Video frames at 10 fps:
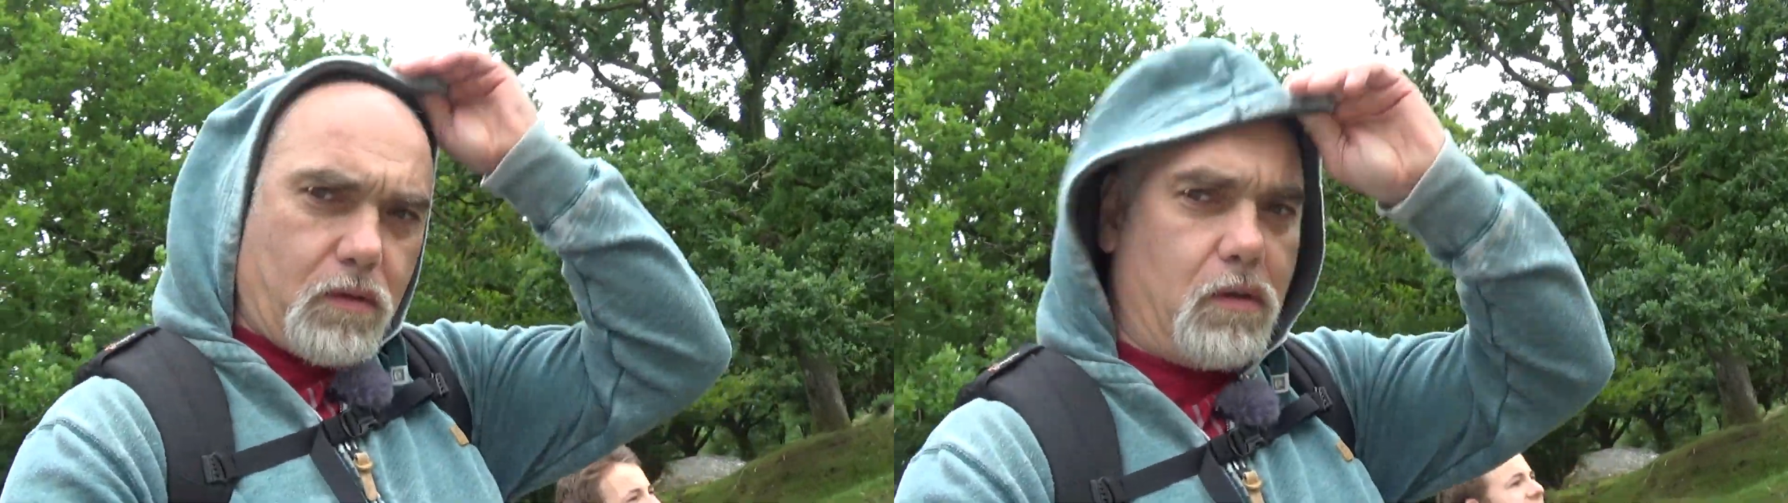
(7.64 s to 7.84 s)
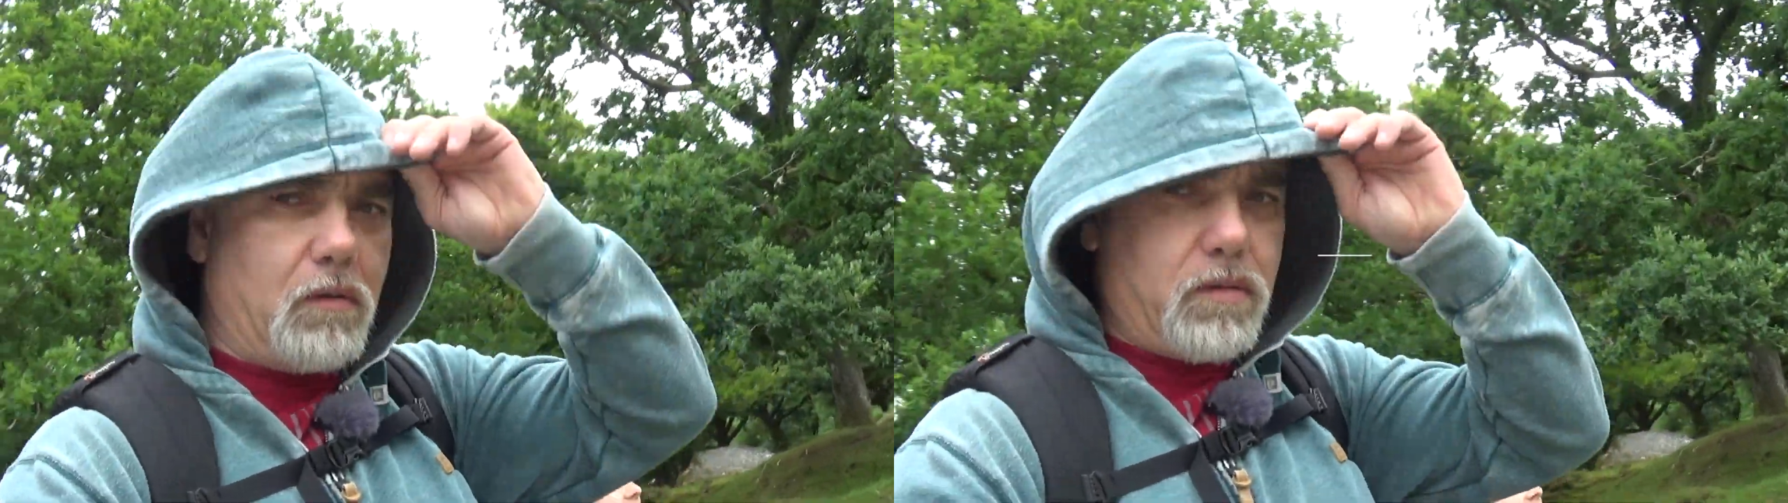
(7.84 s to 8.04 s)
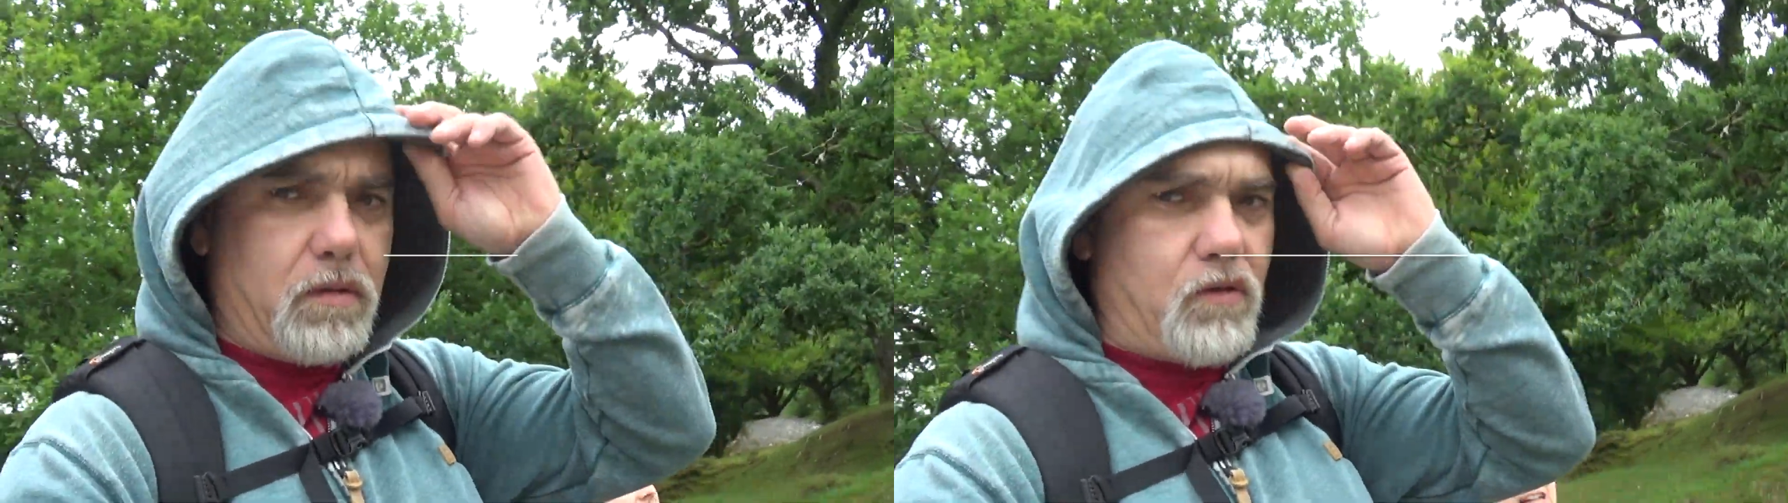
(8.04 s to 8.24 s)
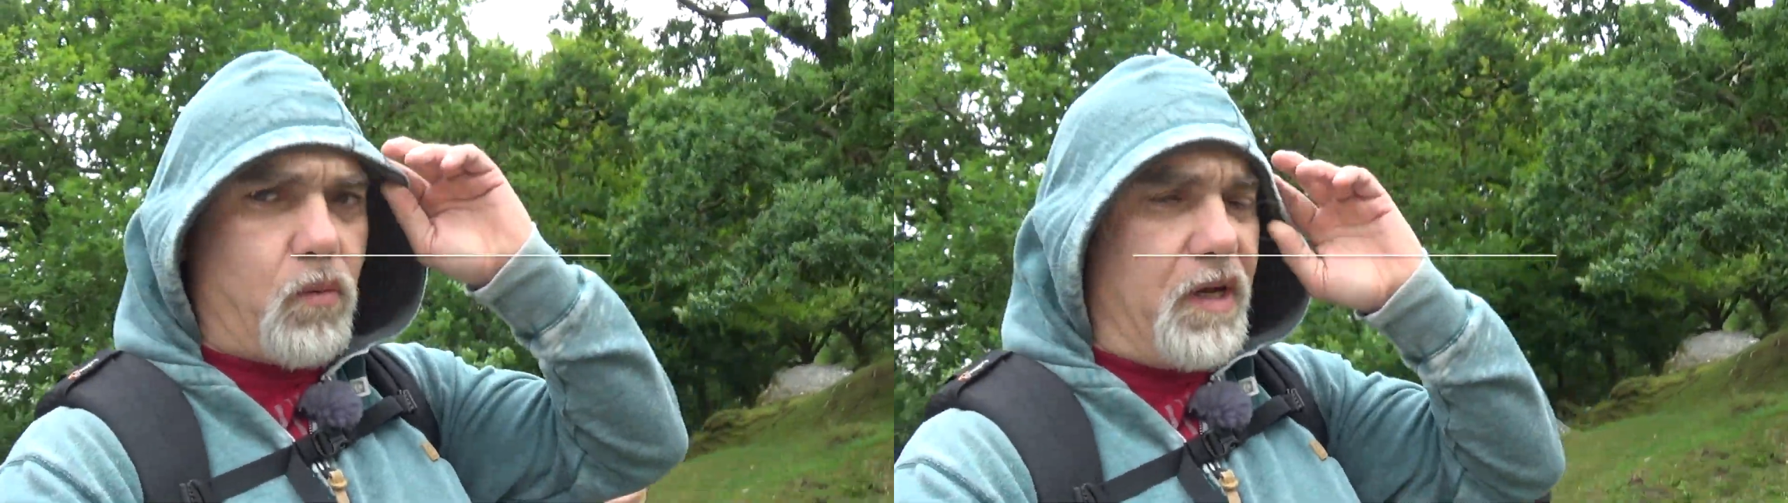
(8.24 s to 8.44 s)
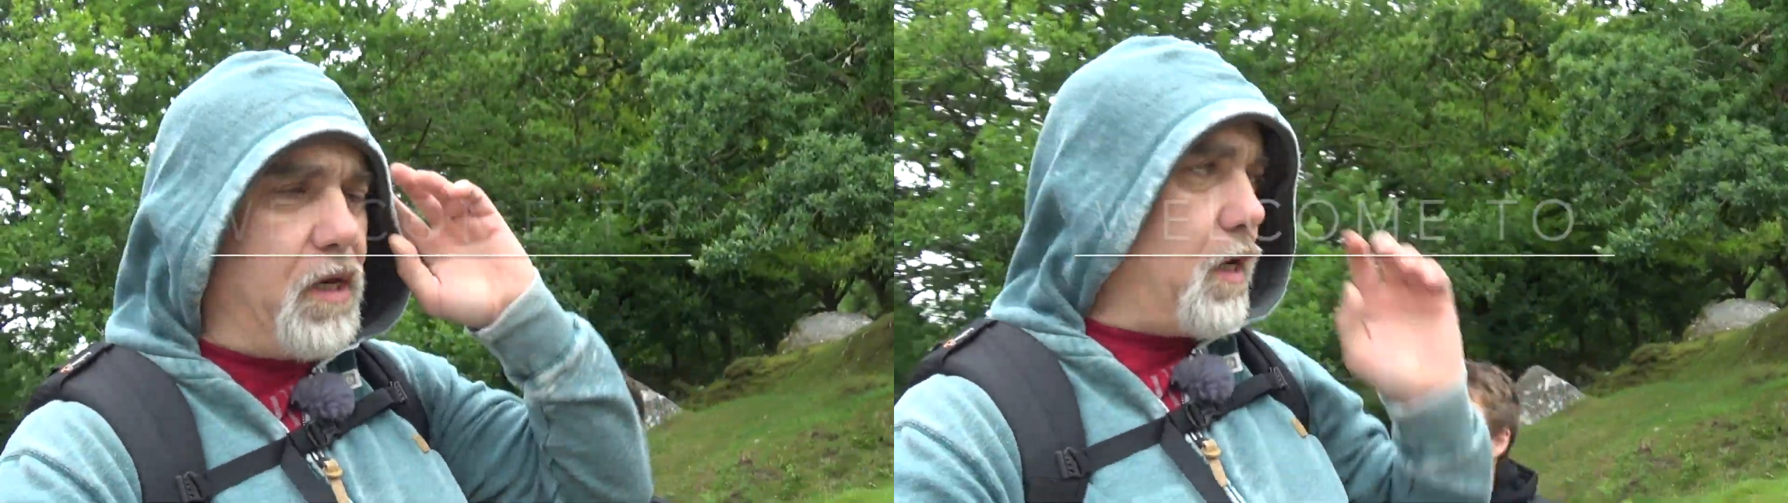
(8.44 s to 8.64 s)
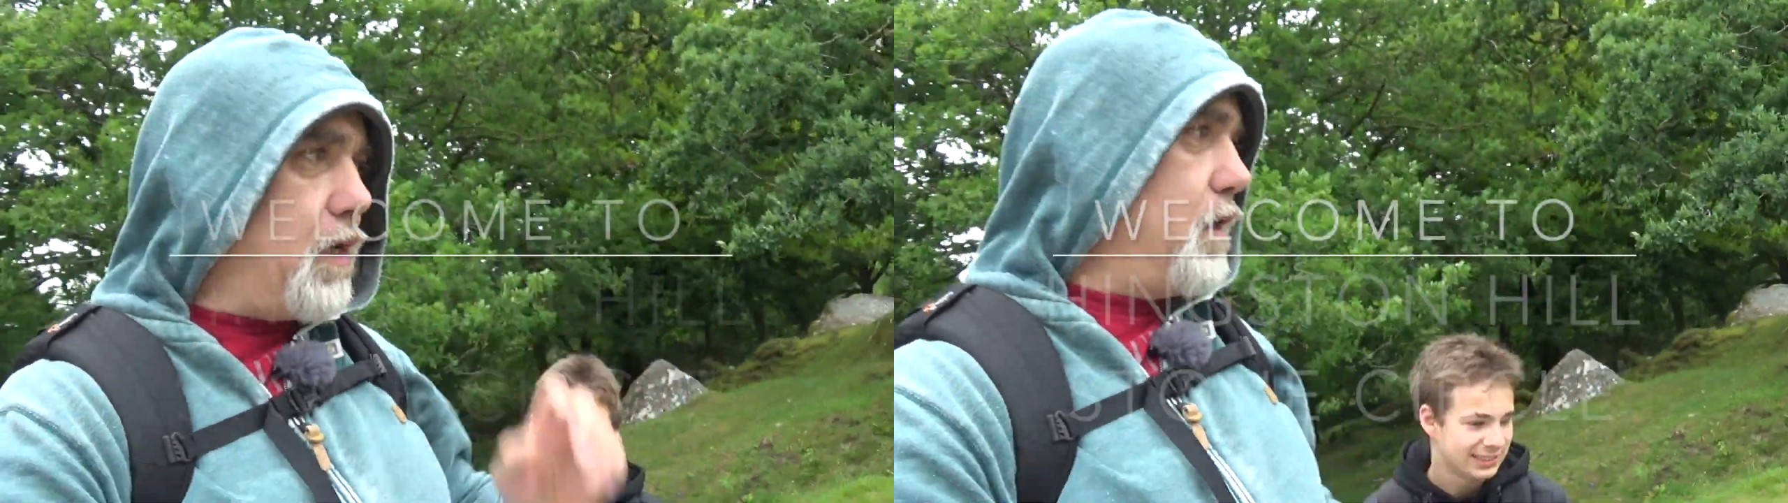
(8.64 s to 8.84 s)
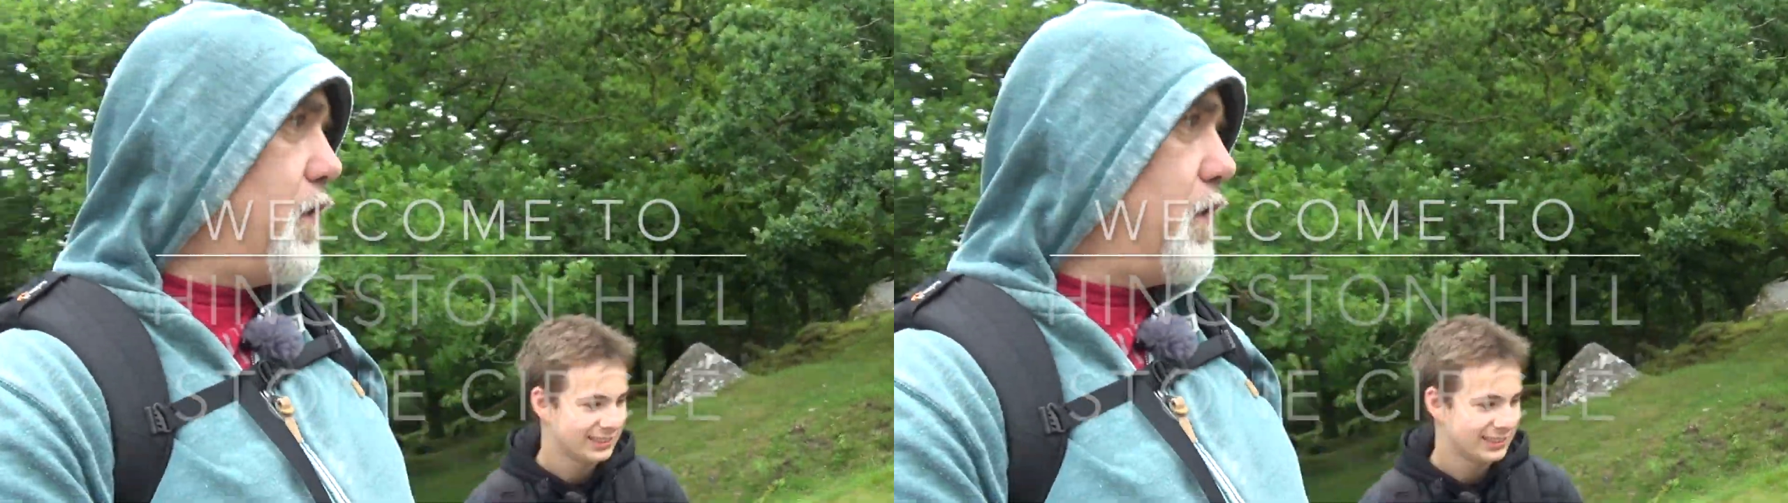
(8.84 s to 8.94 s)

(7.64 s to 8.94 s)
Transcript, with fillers: Oh, it's windy.